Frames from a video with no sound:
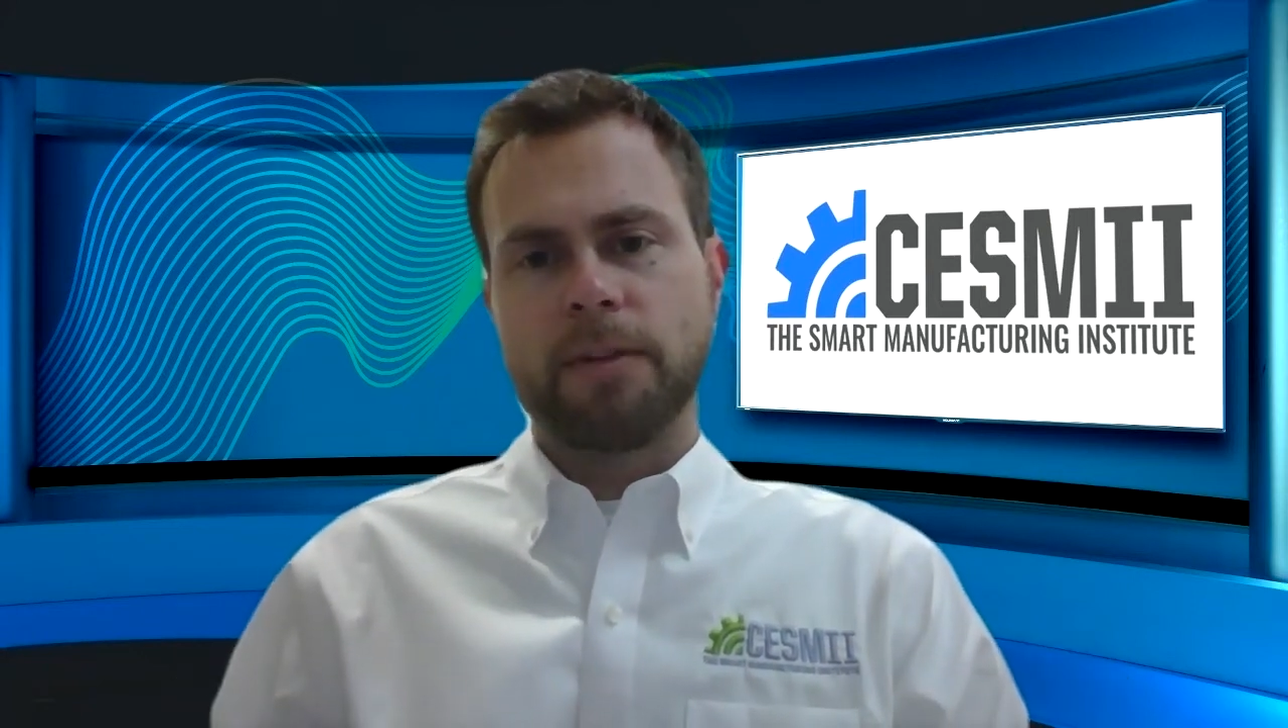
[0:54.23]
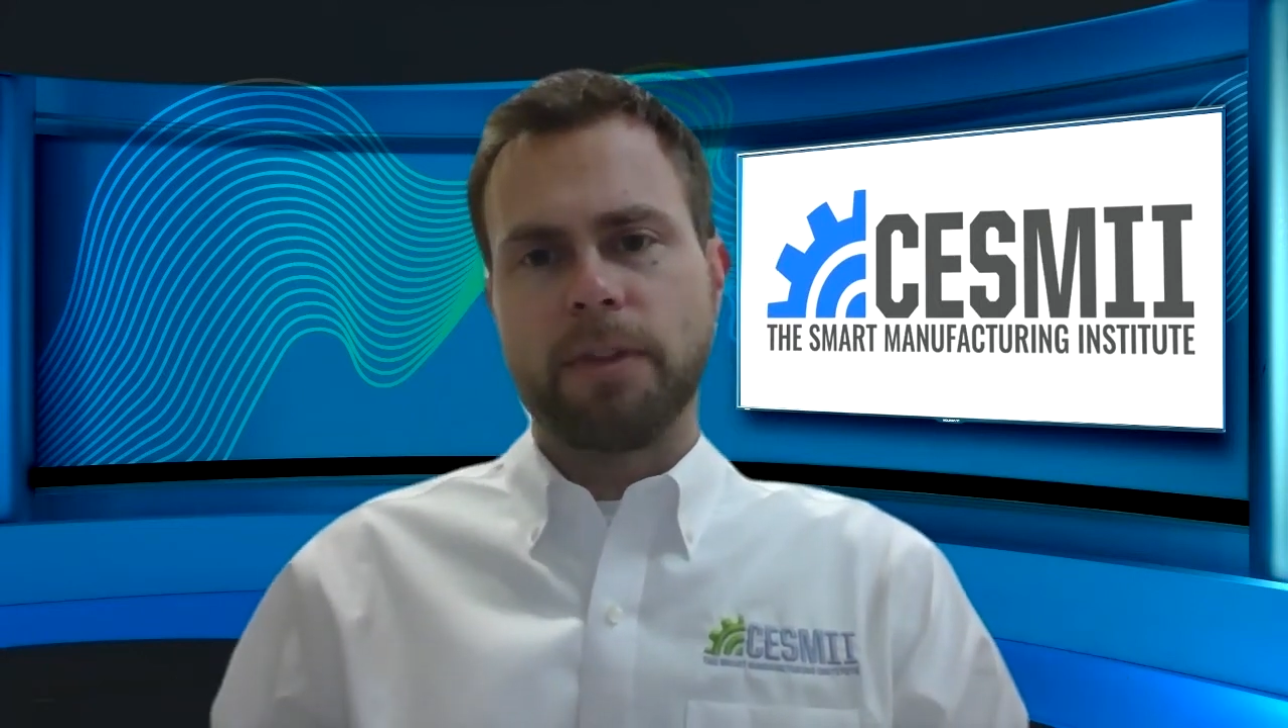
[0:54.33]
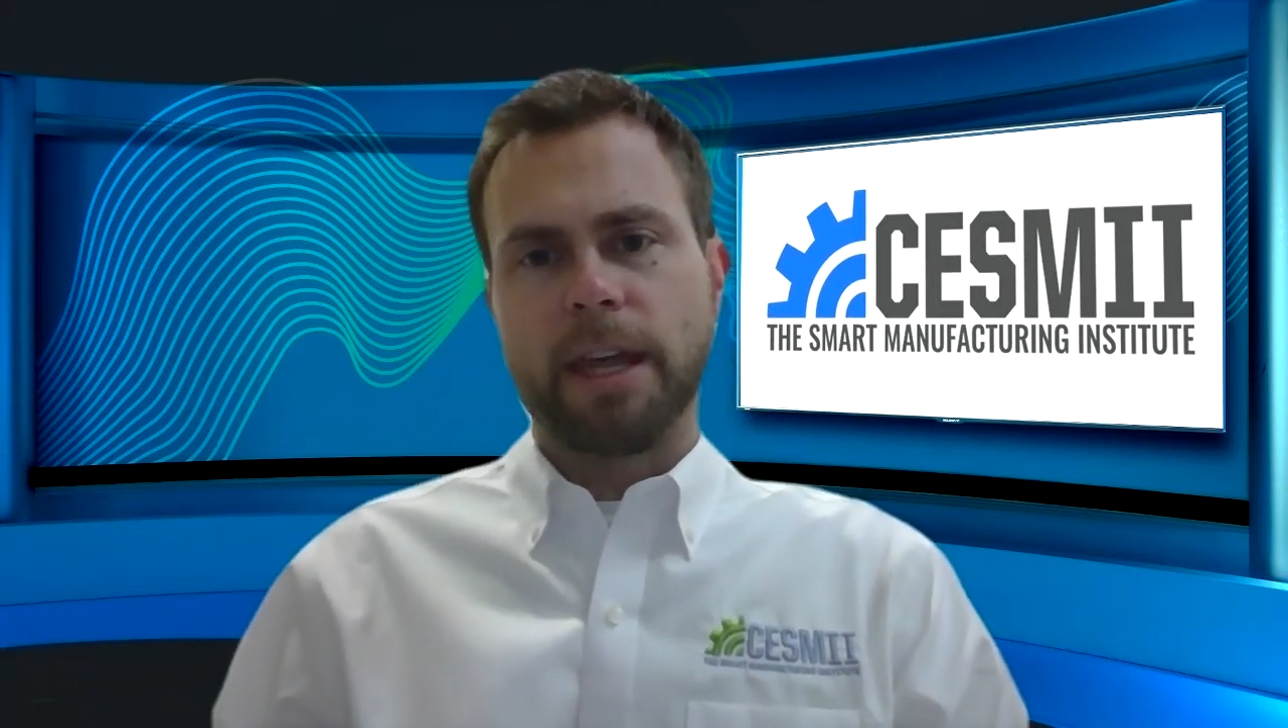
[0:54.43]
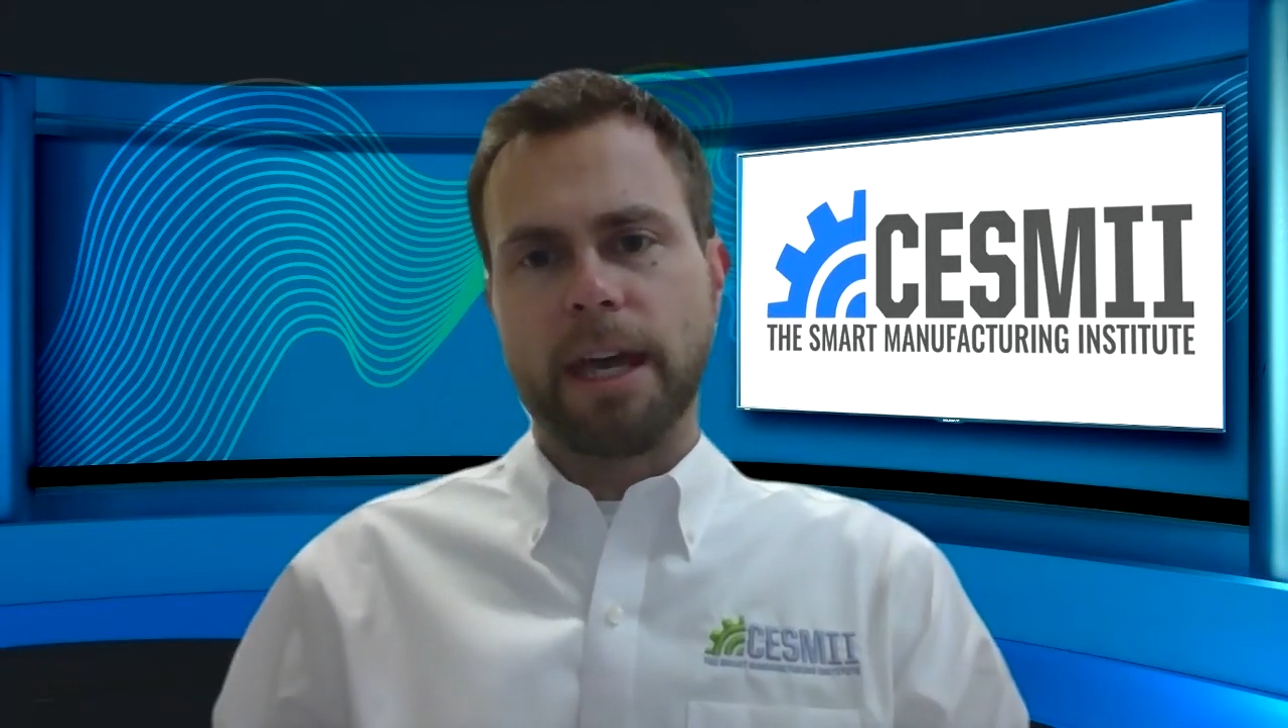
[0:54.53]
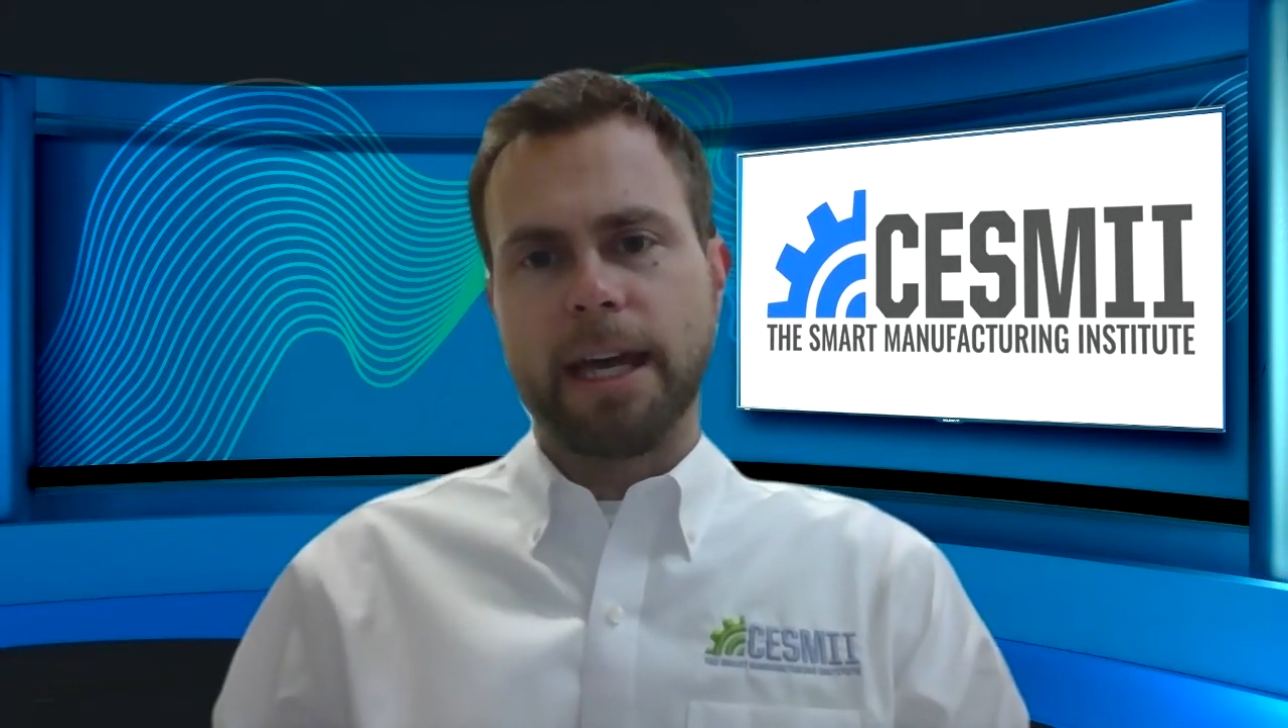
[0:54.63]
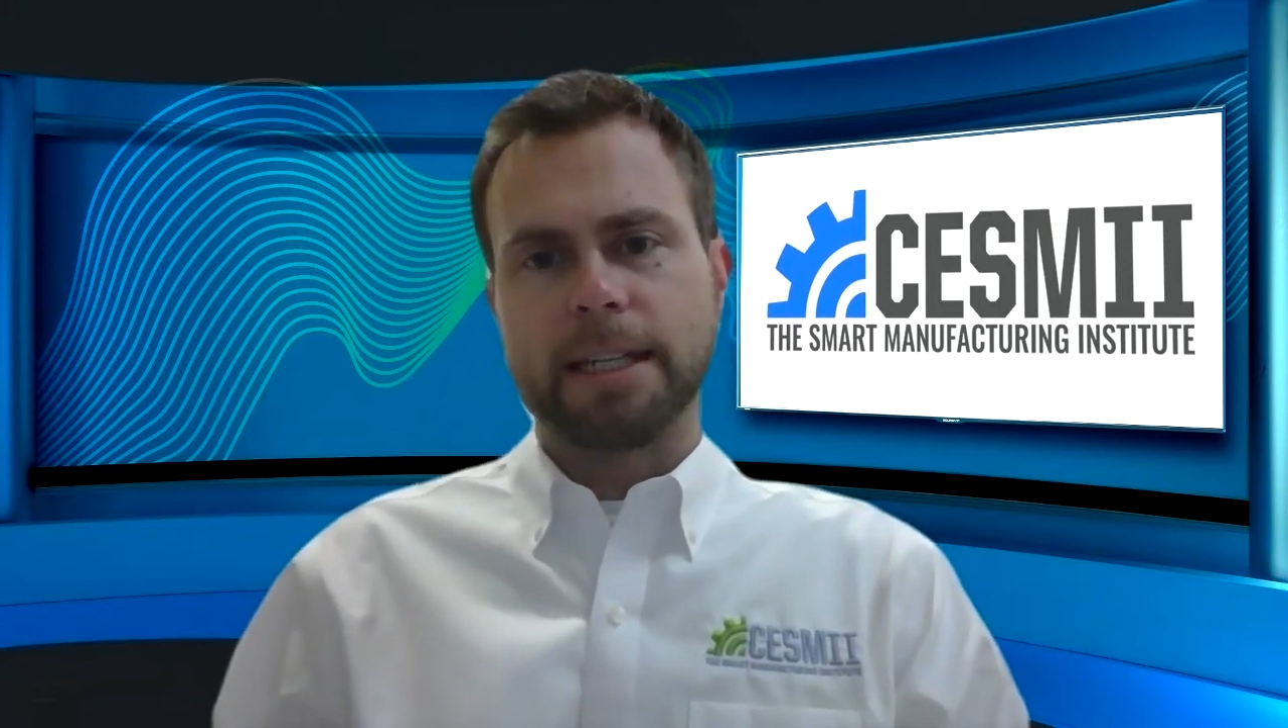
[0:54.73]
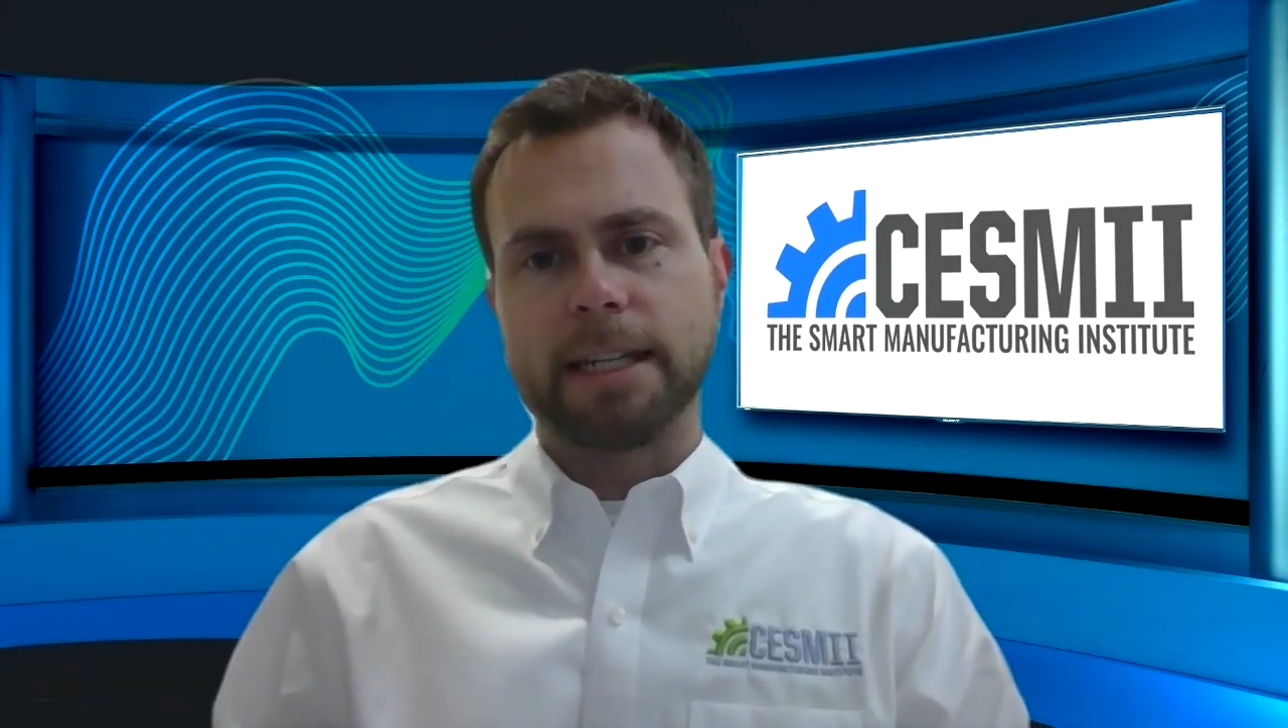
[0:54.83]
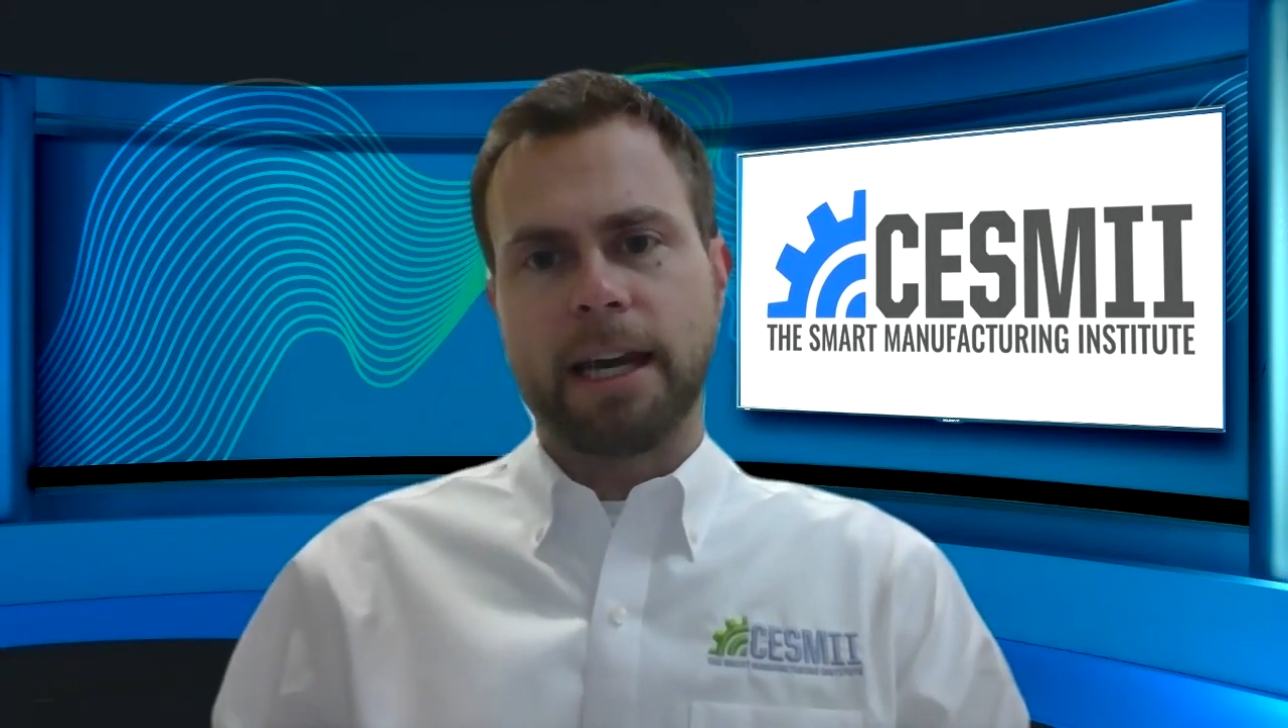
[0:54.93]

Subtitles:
that